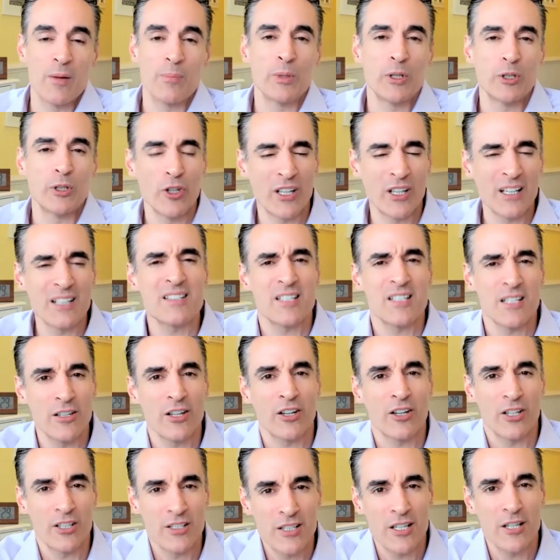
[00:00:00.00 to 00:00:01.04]
but you can see the
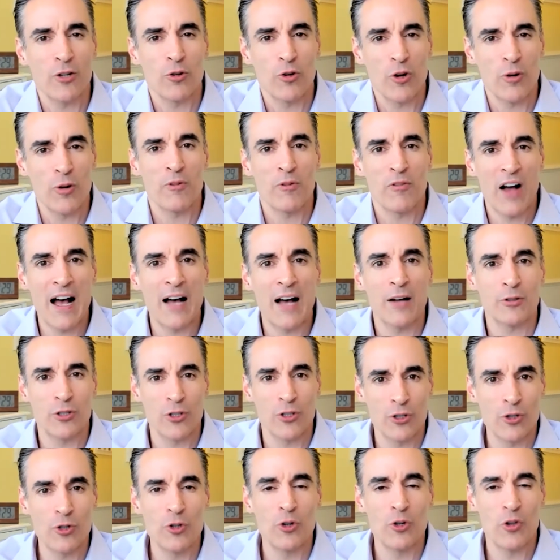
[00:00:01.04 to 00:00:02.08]
continuum of how to
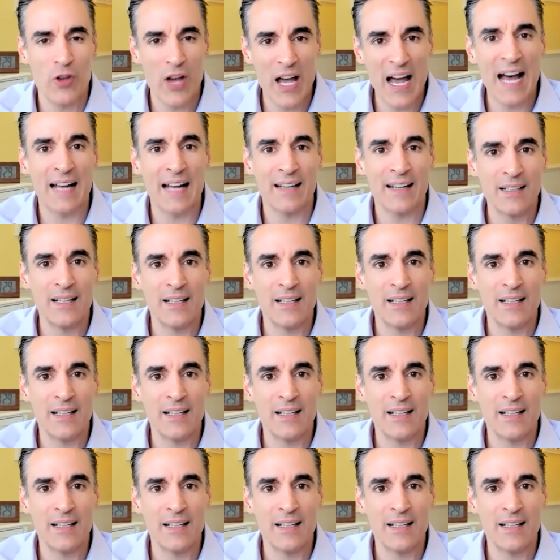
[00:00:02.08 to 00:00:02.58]
do that.